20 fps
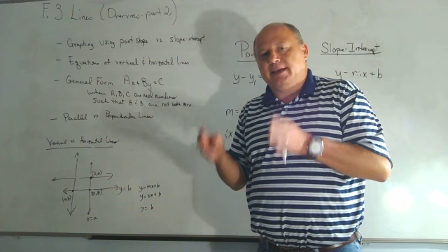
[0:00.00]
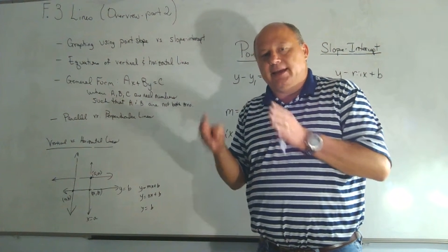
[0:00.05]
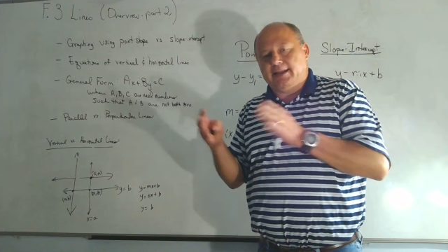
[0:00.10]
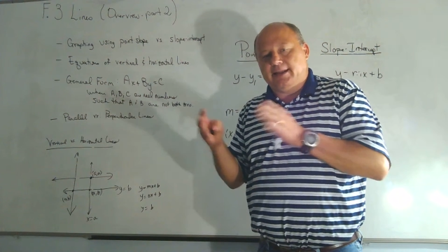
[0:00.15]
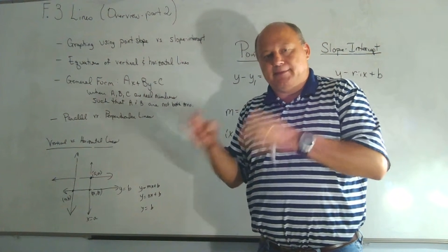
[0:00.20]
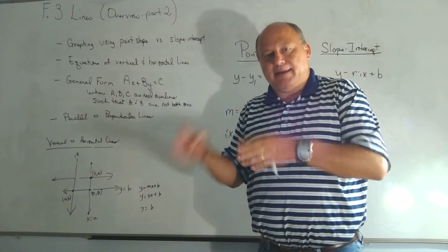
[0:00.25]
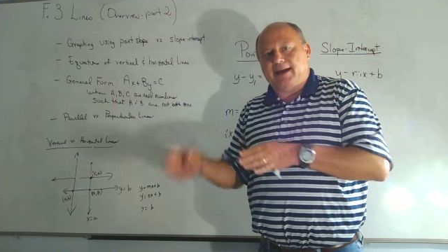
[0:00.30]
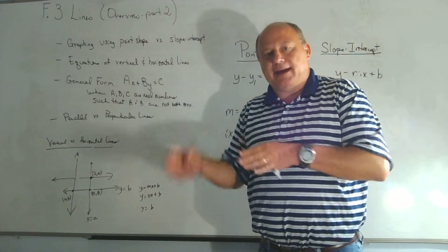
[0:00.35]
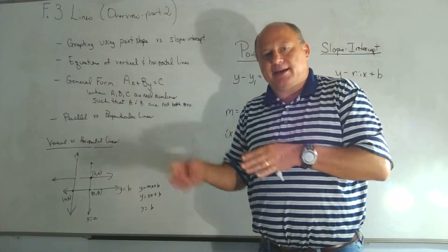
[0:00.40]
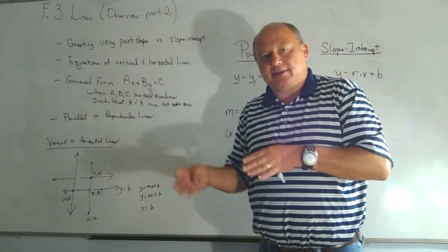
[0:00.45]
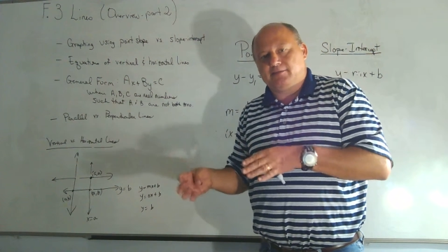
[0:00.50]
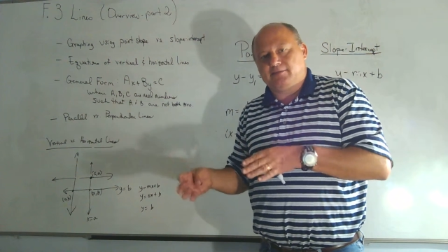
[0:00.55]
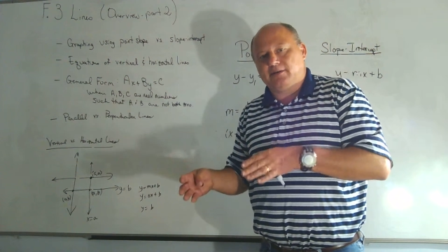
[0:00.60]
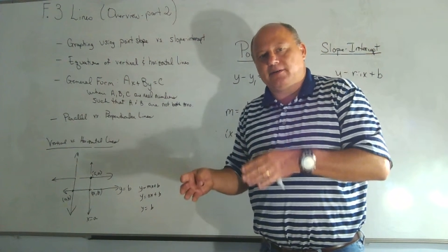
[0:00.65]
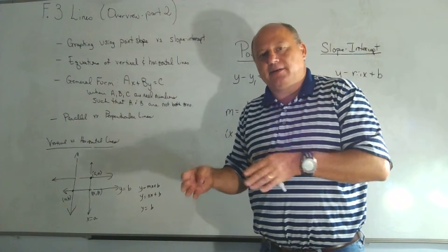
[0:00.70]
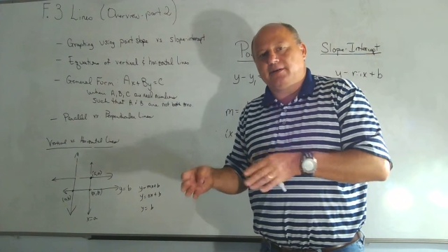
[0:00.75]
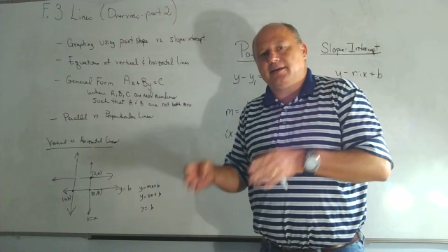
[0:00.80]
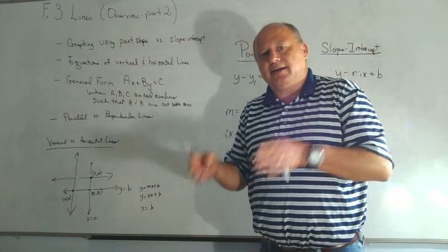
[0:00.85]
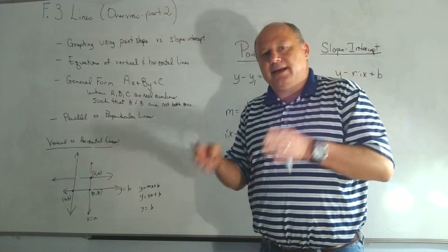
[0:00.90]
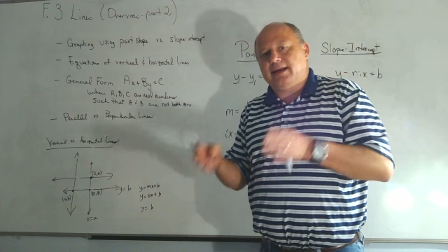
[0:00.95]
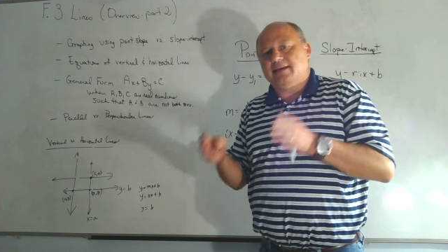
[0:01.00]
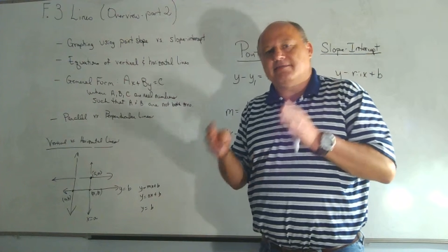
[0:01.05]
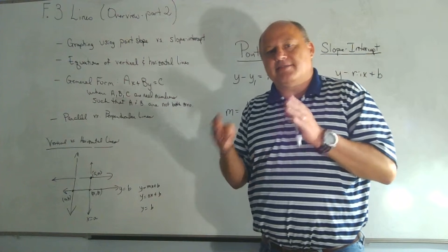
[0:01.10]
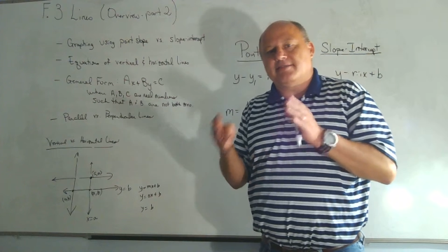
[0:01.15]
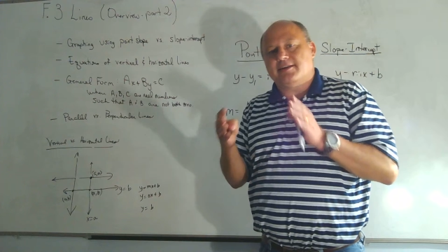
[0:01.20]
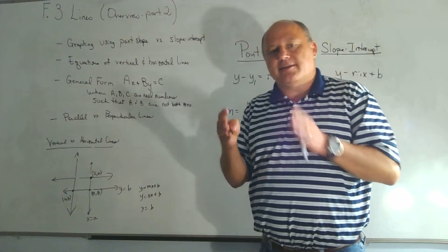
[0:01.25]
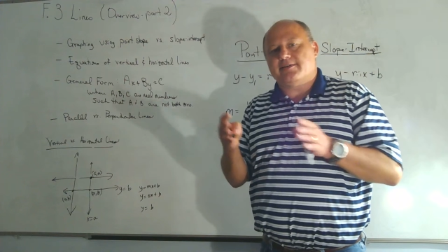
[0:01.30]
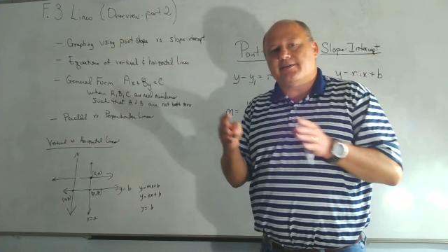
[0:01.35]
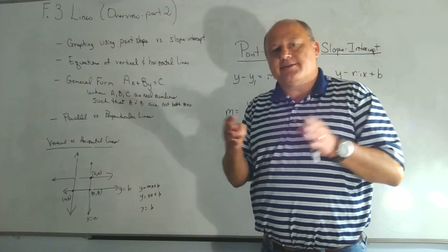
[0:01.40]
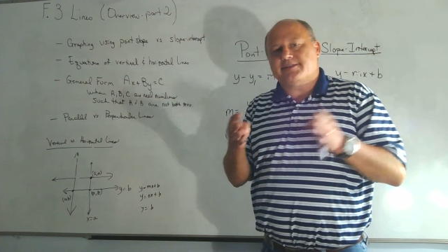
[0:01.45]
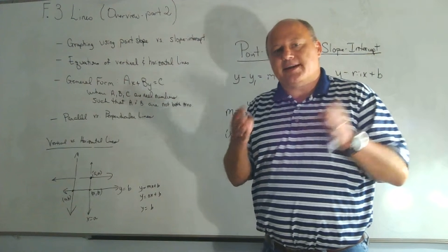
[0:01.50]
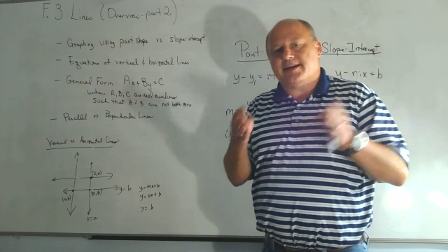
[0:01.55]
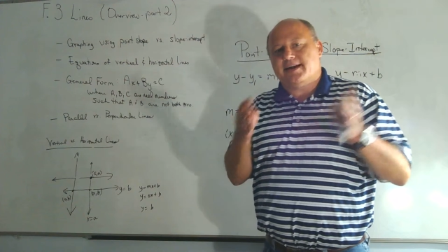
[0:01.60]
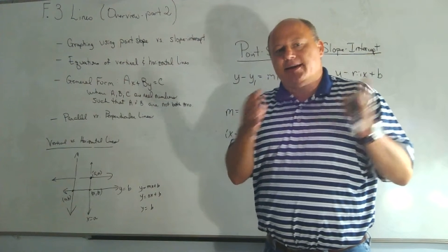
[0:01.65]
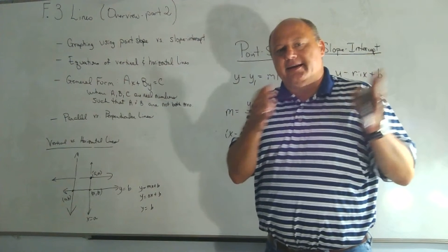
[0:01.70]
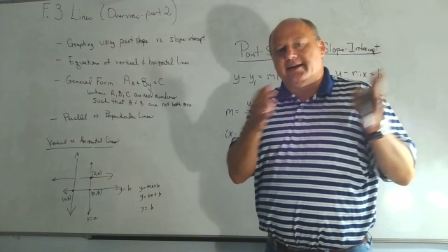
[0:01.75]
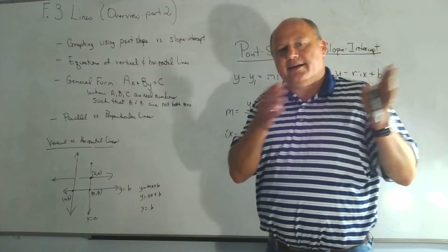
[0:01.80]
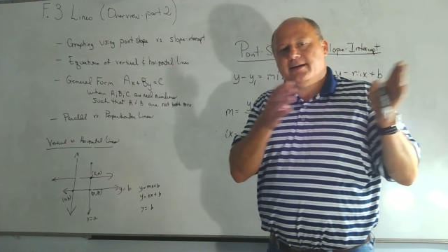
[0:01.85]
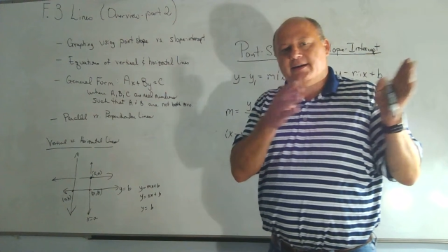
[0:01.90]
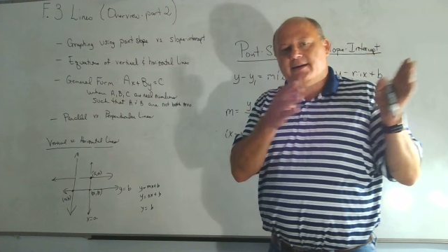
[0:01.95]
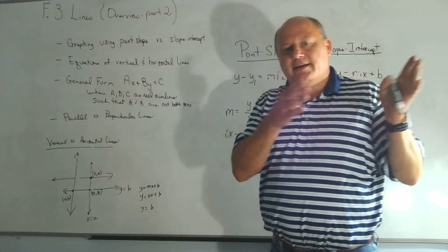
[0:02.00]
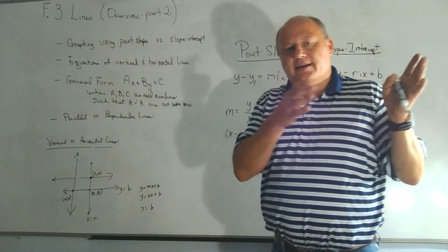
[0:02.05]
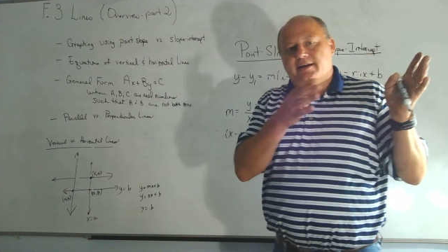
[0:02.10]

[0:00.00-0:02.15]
in the back of the book, if there is a